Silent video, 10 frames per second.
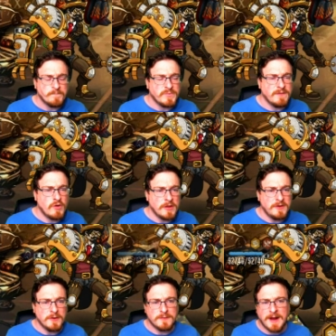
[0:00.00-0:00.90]
You've got
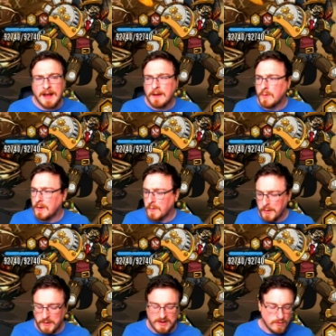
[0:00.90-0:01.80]
your, uh, what, what
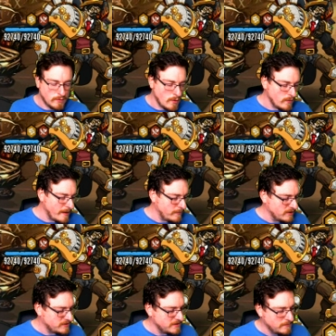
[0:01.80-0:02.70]
do we call, call that
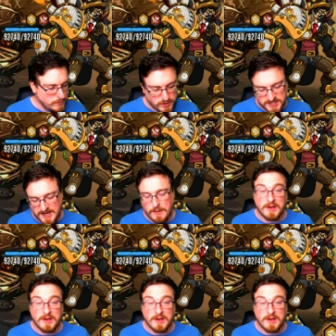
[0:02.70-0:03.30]
mutant, mutant now?